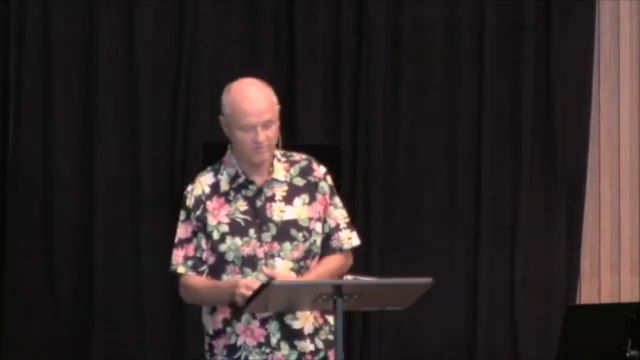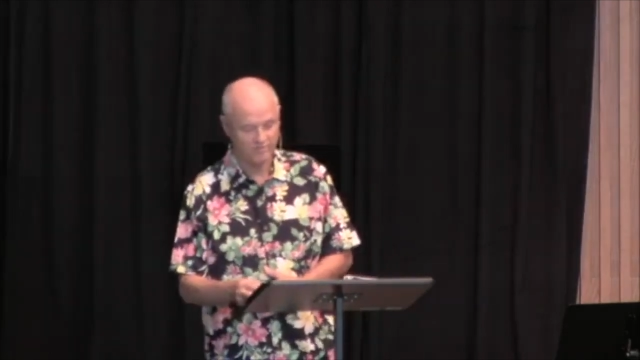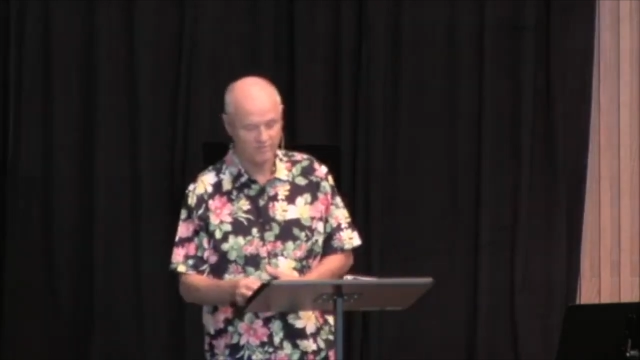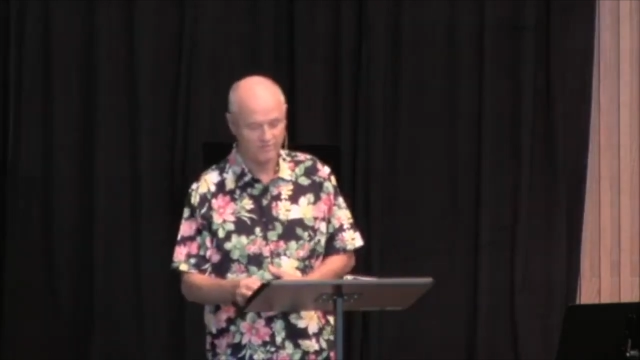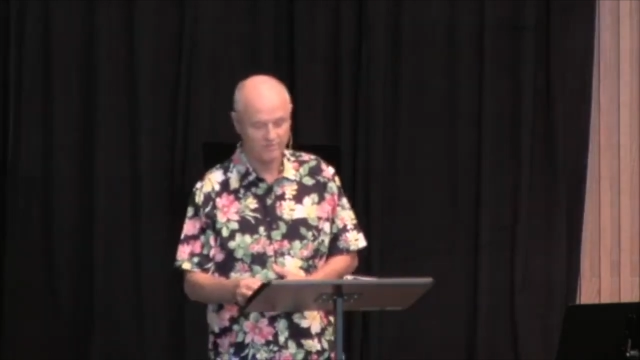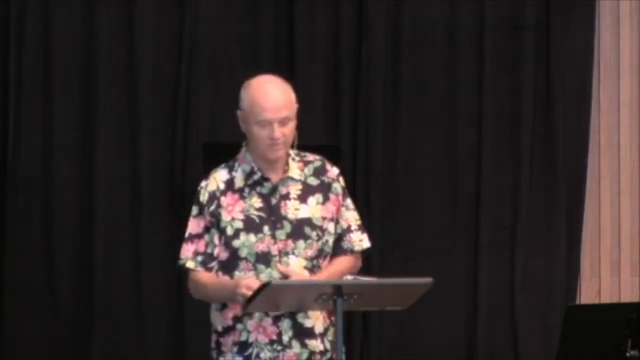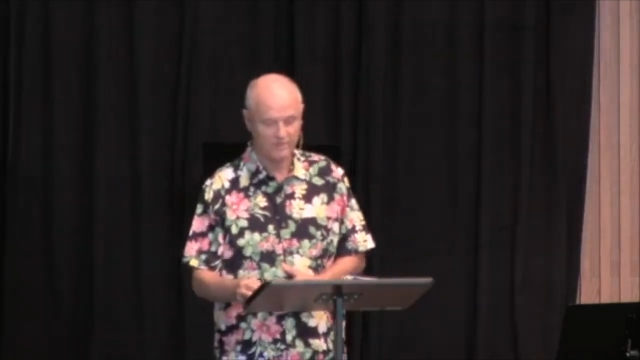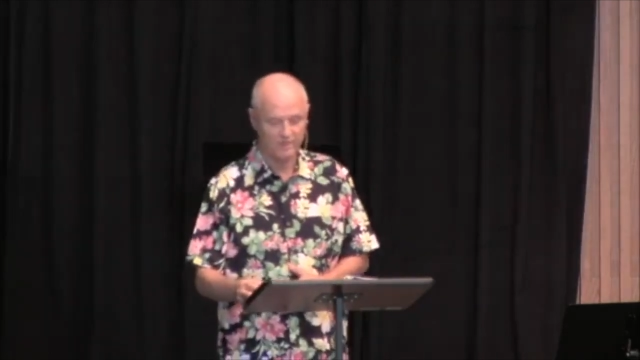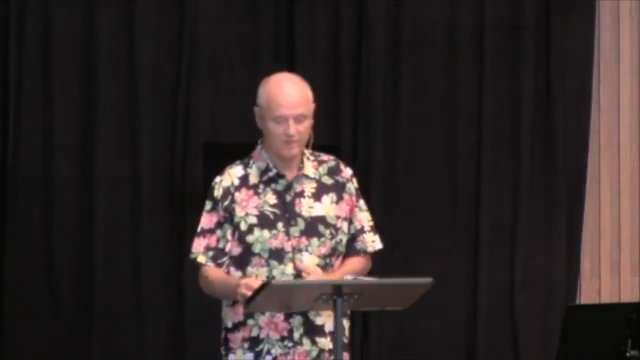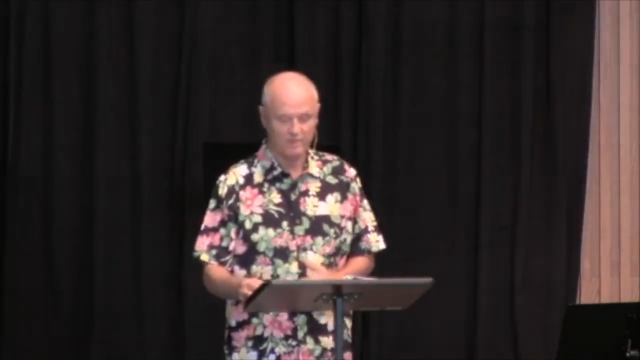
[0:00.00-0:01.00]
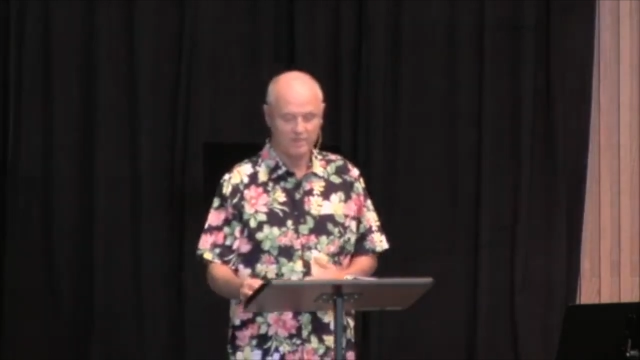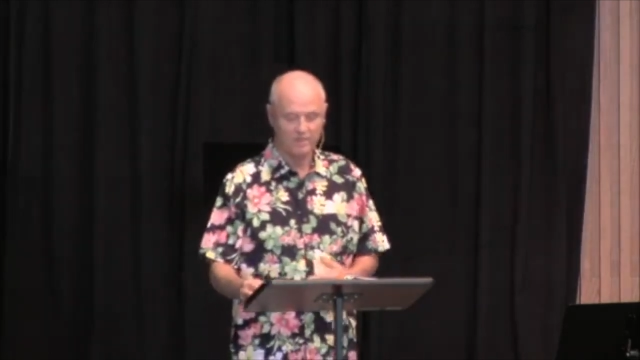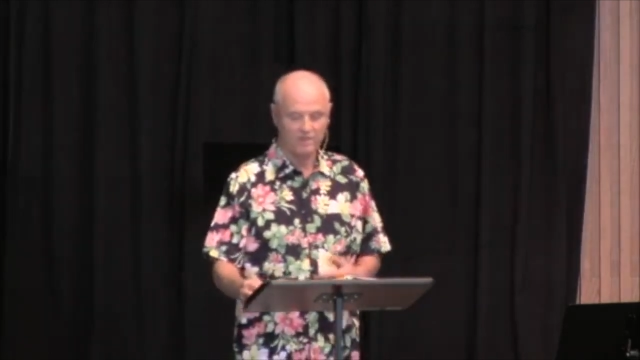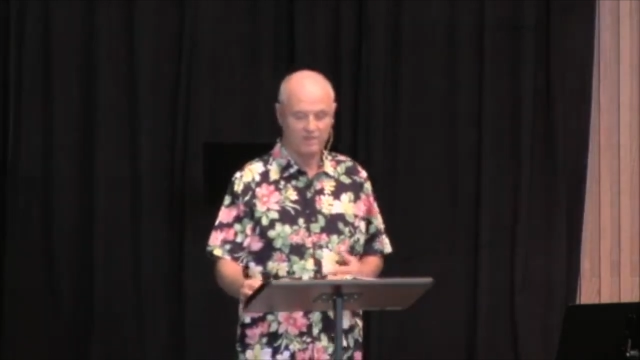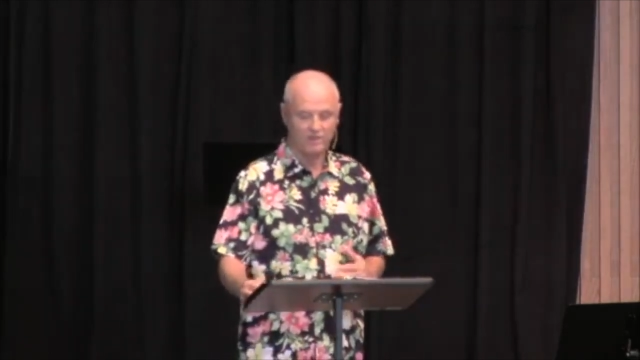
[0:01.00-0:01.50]

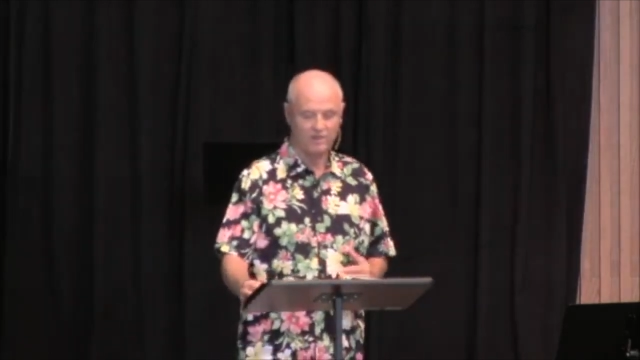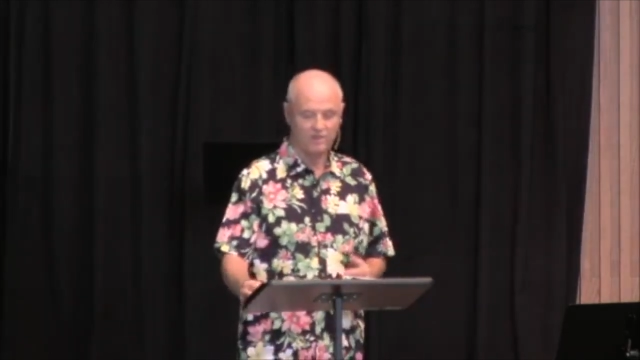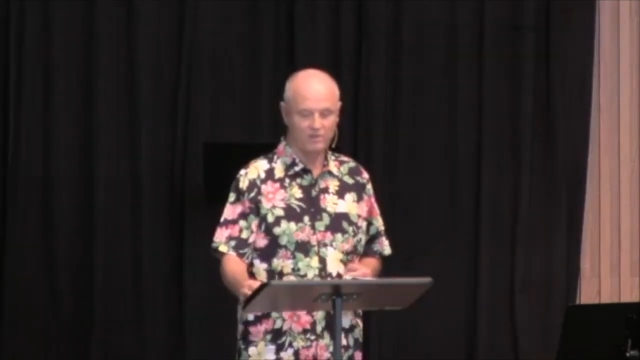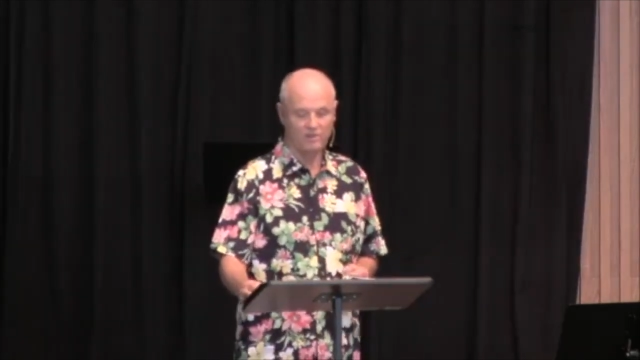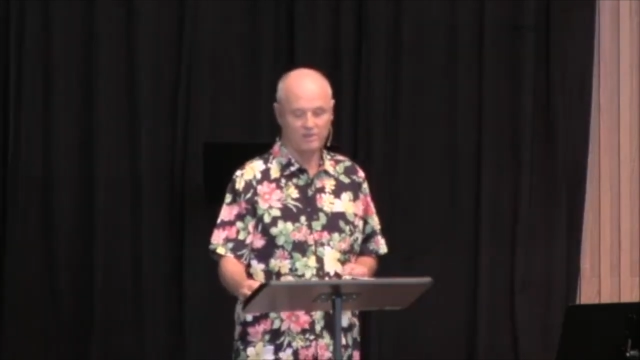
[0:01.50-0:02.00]
No one is speaking in this clip.